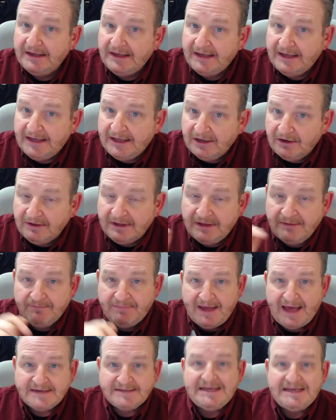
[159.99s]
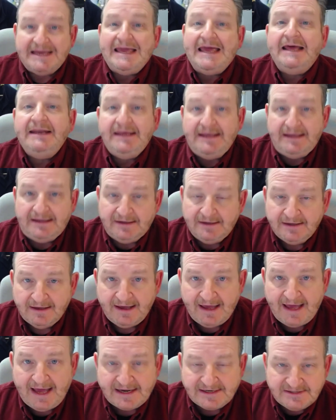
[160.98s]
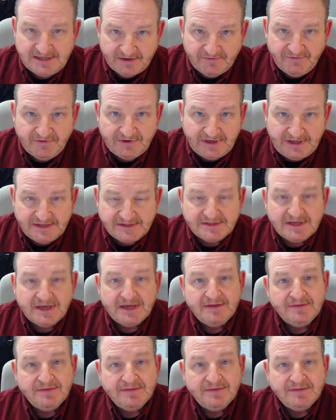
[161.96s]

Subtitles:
It'll impact any activities